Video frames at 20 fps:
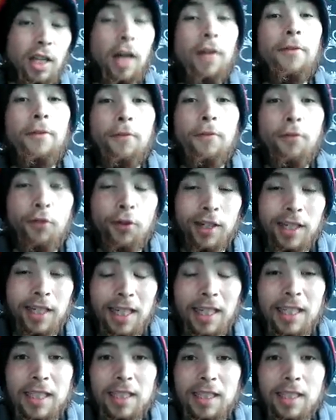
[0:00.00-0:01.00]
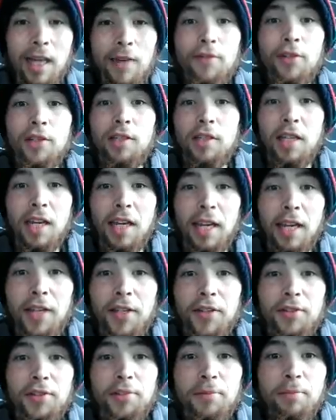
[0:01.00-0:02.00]
done for at least 7
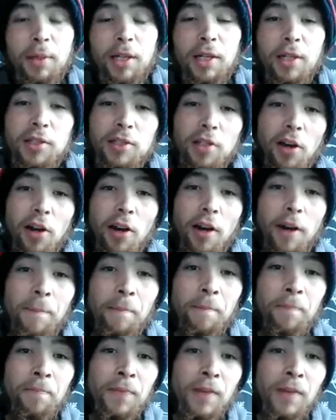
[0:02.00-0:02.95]
years because I